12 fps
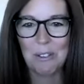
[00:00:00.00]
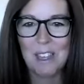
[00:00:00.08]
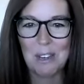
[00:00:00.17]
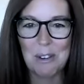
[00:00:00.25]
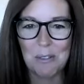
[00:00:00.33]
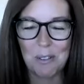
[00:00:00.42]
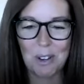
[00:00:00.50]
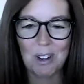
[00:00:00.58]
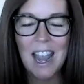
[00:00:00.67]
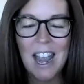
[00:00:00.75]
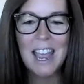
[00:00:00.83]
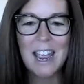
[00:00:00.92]
Thank you
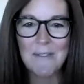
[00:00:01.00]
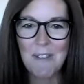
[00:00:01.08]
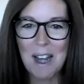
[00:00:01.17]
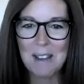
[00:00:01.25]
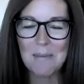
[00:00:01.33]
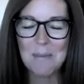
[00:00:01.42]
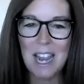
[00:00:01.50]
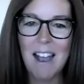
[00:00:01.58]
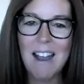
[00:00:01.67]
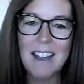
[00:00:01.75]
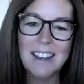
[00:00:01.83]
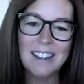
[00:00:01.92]
for inviting me
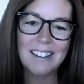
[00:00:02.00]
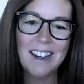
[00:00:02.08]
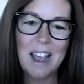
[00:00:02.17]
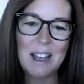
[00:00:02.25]
on and